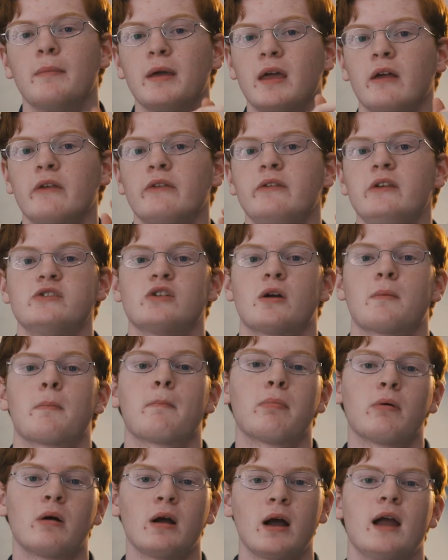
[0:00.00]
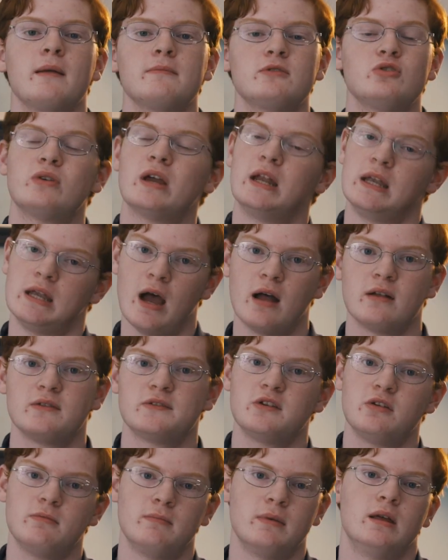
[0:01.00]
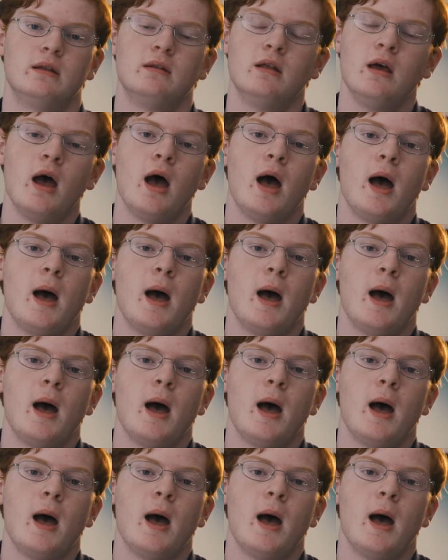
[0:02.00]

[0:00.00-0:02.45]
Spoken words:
because these are primes, you cannot zoom in,